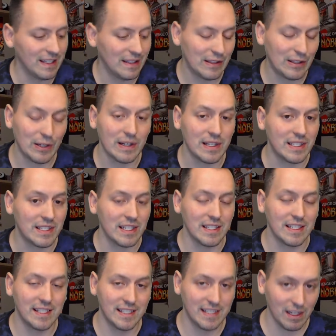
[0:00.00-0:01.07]
There is
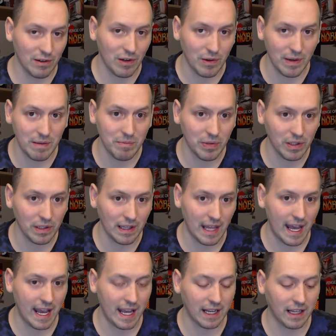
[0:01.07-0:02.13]
zero input
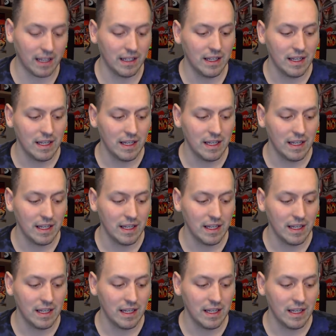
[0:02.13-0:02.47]
lag.